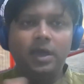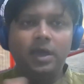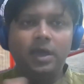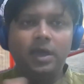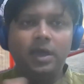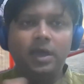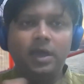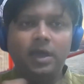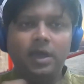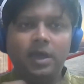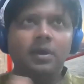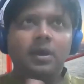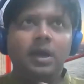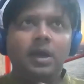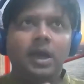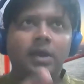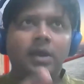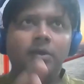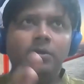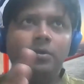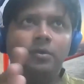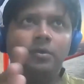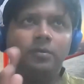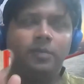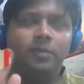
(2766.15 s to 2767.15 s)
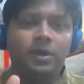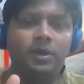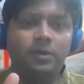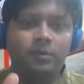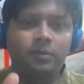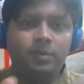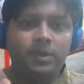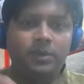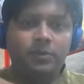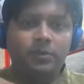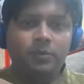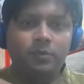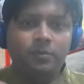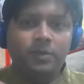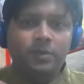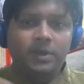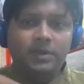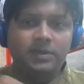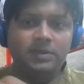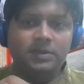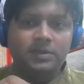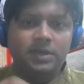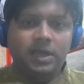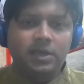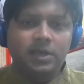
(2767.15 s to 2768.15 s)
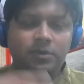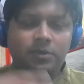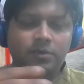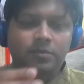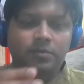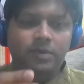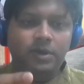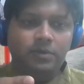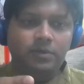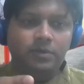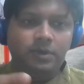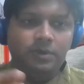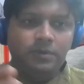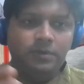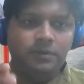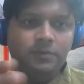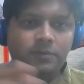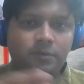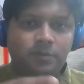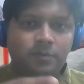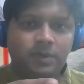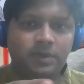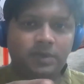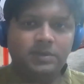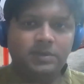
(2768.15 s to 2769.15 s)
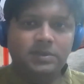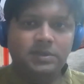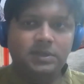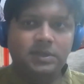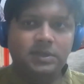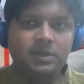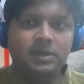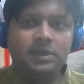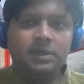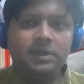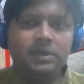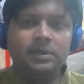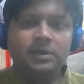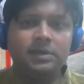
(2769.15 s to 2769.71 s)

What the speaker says: I mean, I don't want to use too much